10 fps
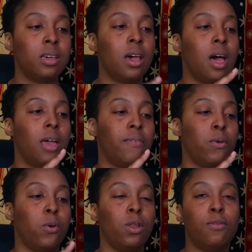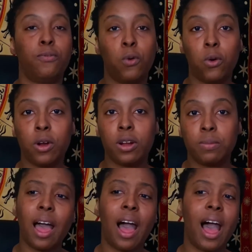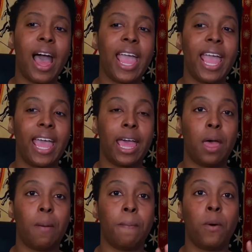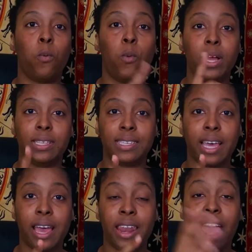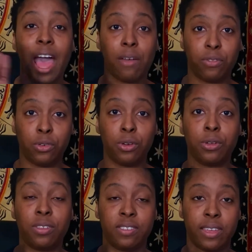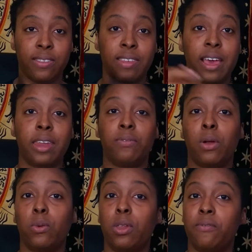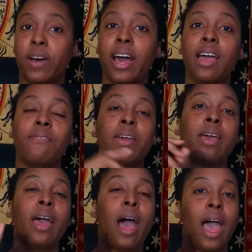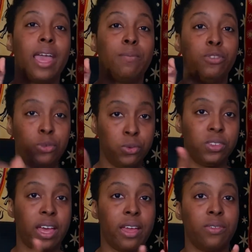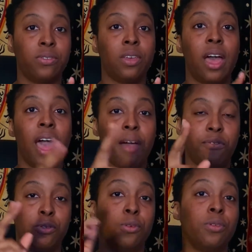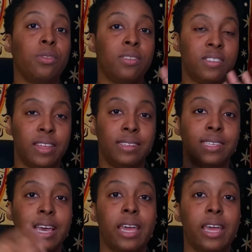If I roll a 4, I am 1 sign after the sun sign. If I roll a 5, I am 2 signs after the sun sign.